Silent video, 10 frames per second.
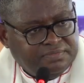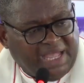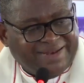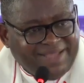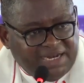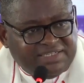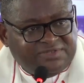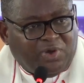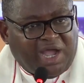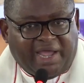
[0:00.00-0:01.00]
And that is
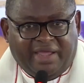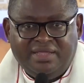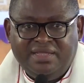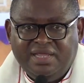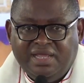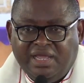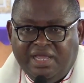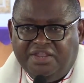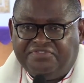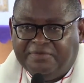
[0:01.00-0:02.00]
why
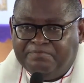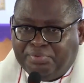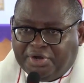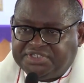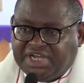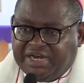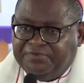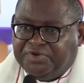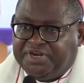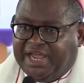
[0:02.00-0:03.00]
it is
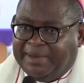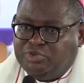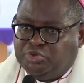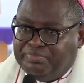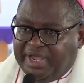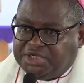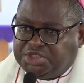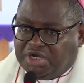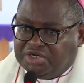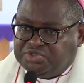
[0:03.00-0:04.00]
important for them to make
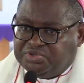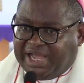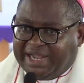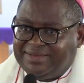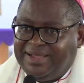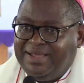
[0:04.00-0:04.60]
sure too that